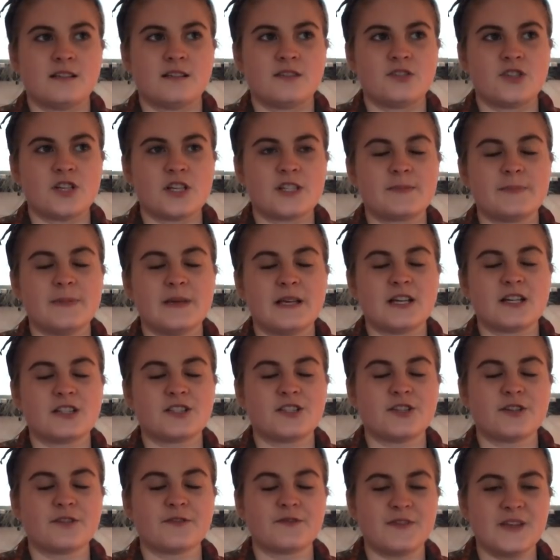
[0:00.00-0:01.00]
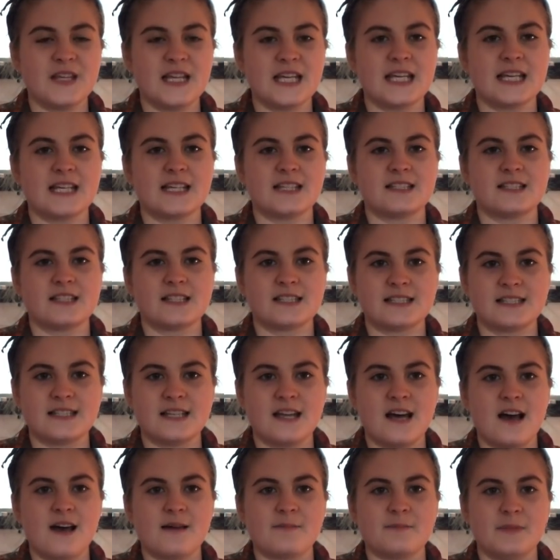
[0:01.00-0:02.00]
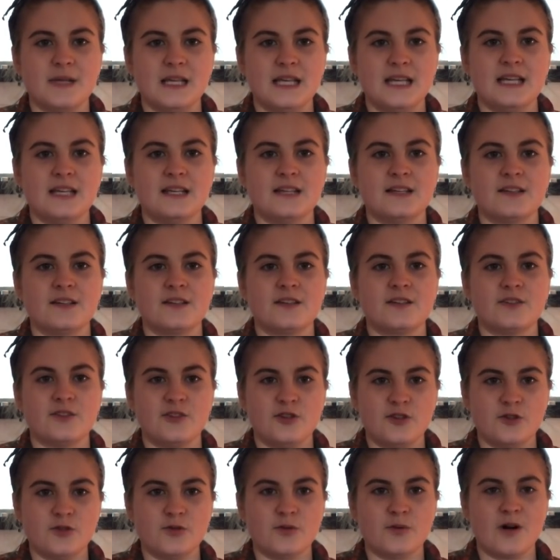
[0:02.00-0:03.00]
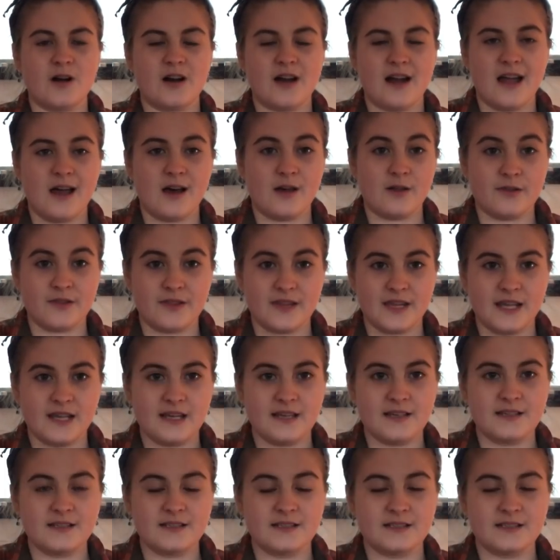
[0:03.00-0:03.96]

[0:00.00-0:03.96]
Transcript: Just because you're vegan does not mean you are healthy.